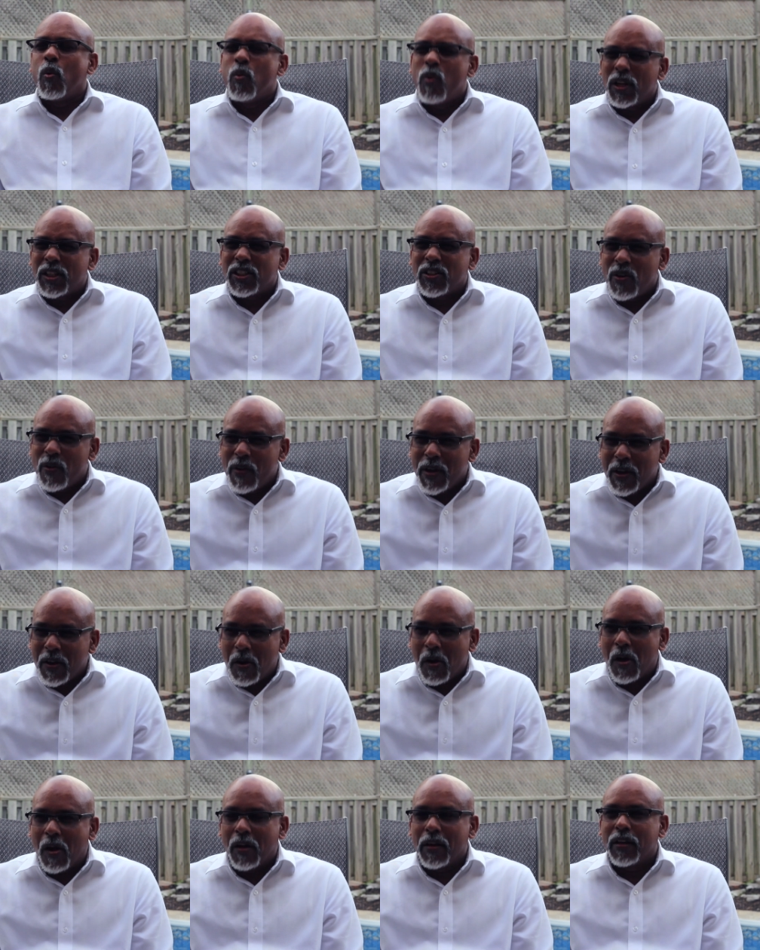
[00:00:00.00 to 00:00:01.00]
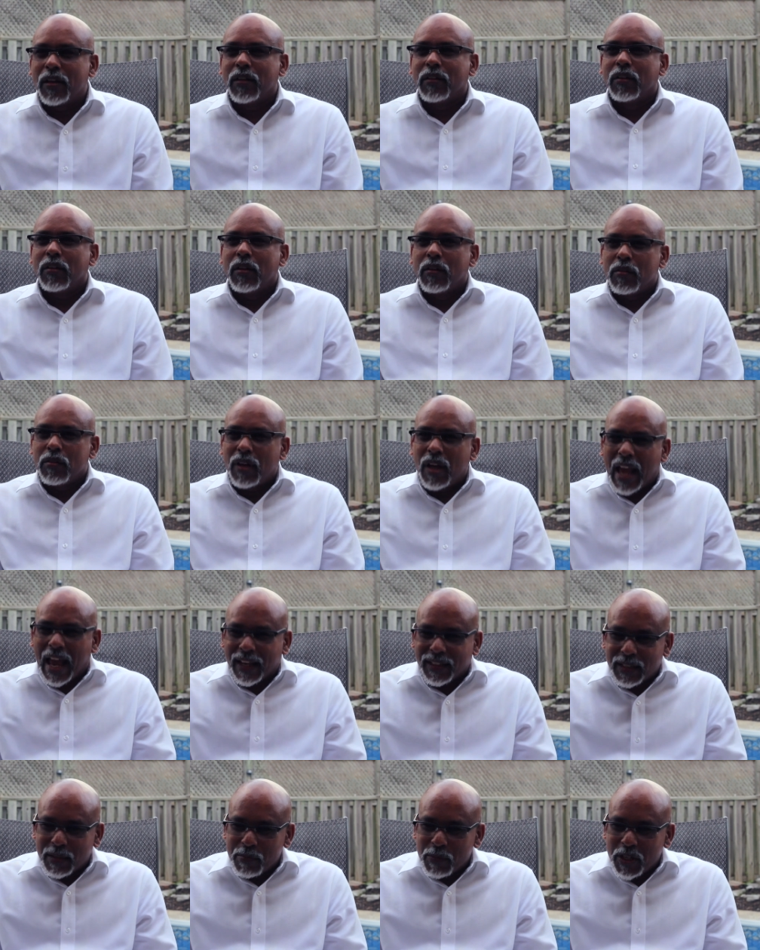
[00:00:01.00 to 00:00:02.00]
what's going on
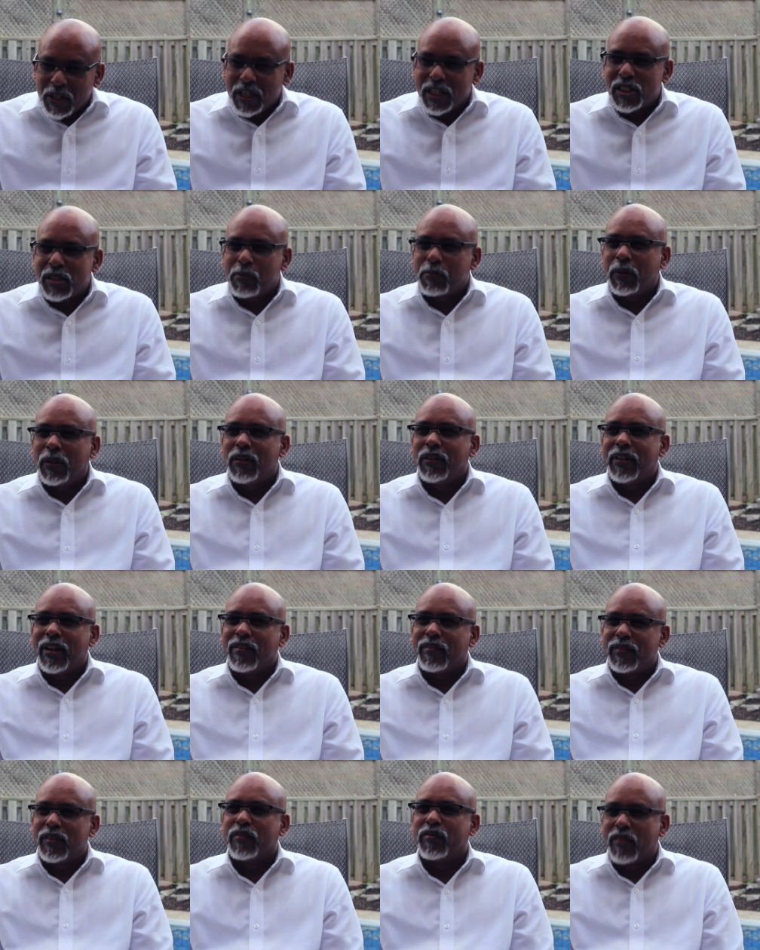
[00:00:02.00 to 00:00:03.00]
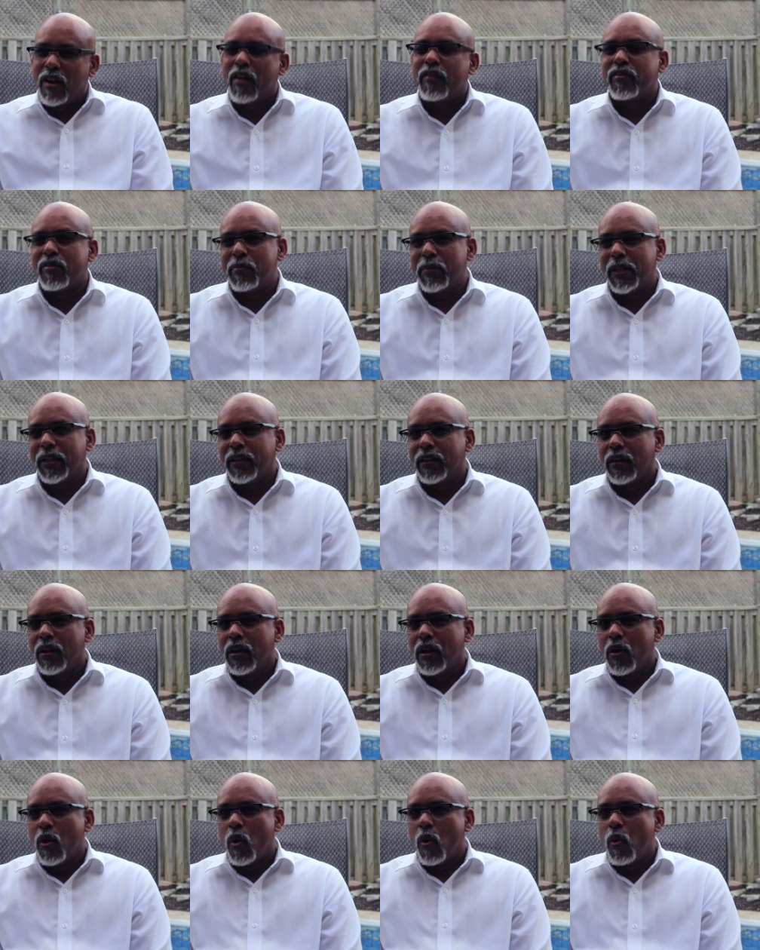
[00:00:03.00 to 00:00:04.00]
at the municipal level of government?
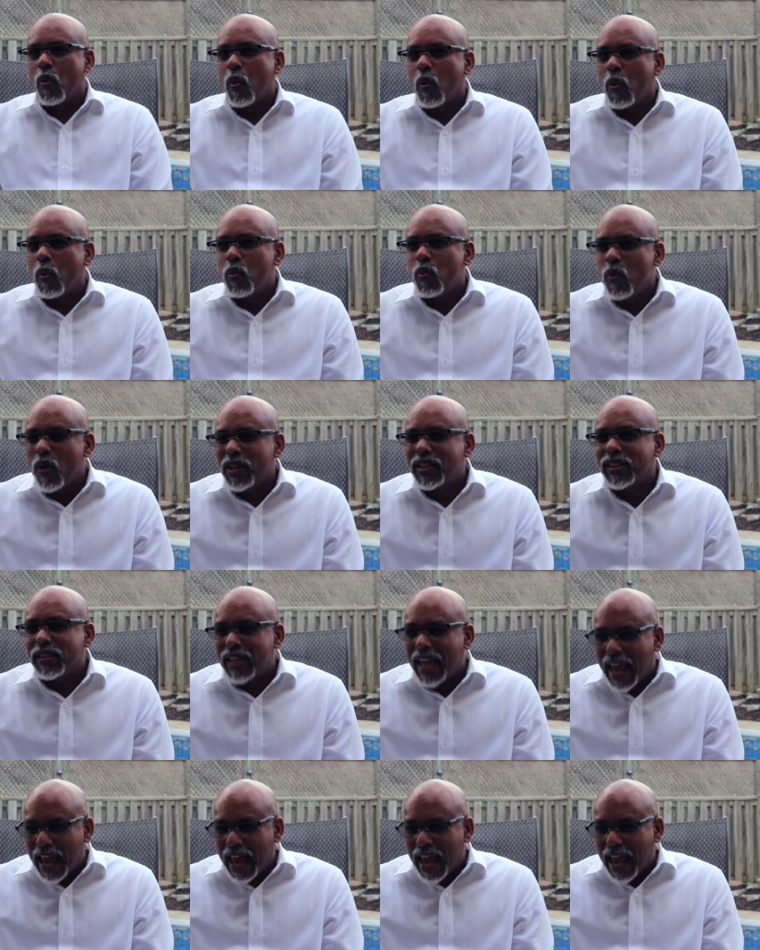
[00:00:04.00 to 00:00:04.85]
What's